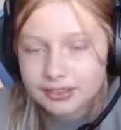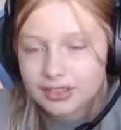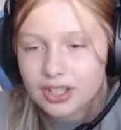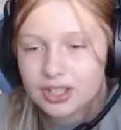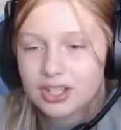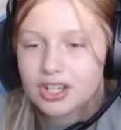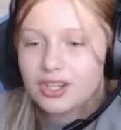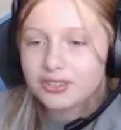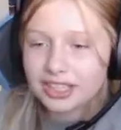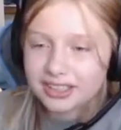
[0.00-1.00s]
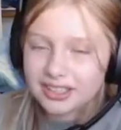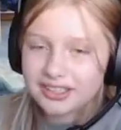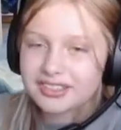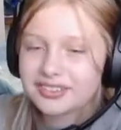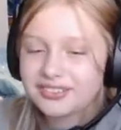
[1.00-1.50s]
No, that guy
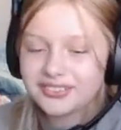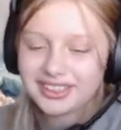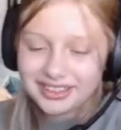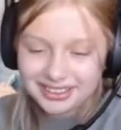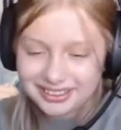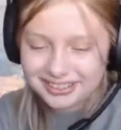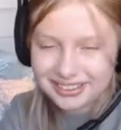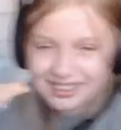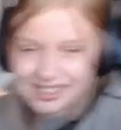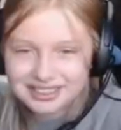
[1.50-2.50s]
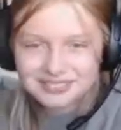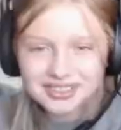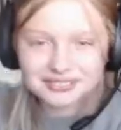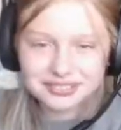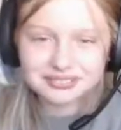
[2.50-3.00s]
is so annoying. I need
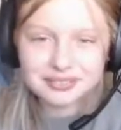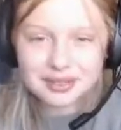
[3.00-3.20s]
more room for